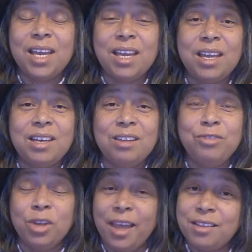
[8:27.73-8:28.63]
And
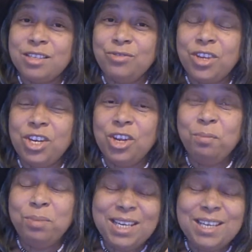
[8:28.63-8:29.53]
if you like this video,
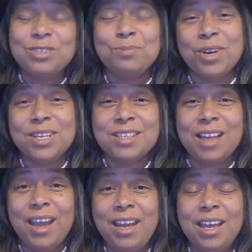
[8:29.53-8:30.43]
please press
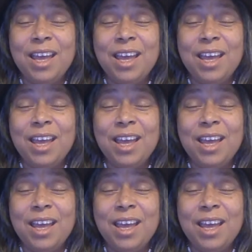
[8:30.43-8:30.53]
like.